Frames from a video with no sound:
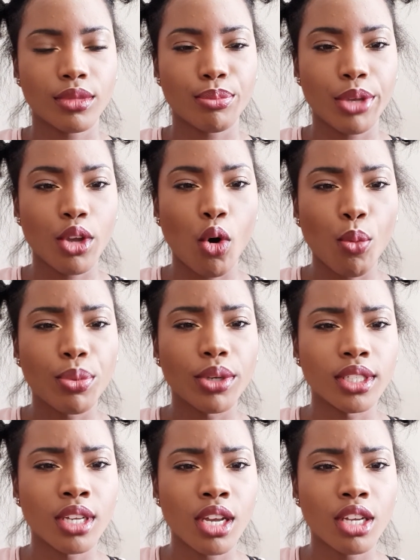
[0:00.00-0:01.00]
Be
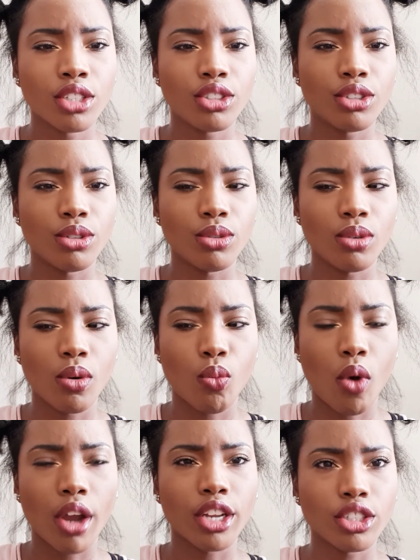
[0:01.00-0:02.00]
open to
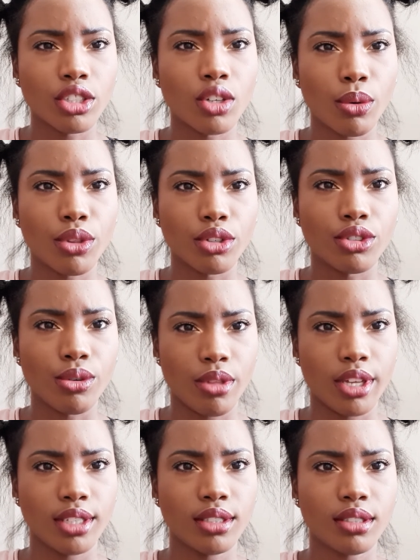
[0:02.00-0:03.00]
wanting to know what the truth
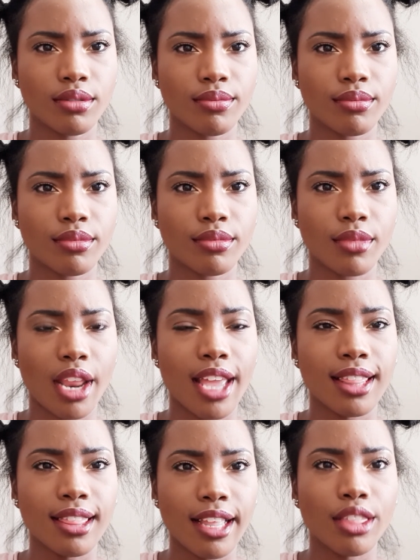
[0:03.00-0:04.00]
is,
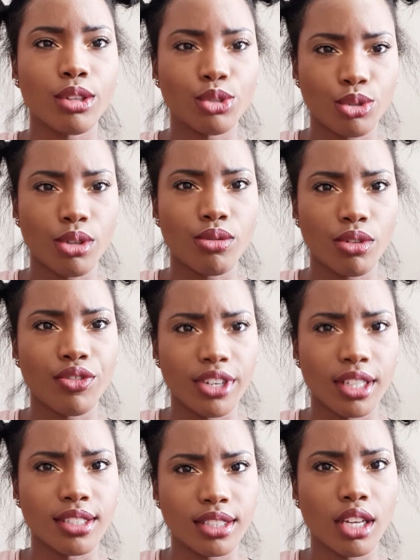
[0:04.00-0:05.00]
and let the truth reveal
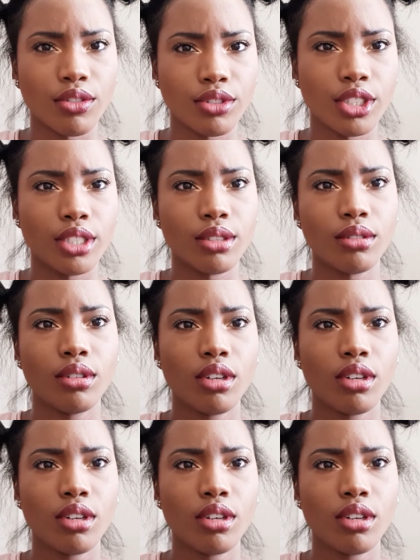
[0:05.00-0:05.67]
itself to you.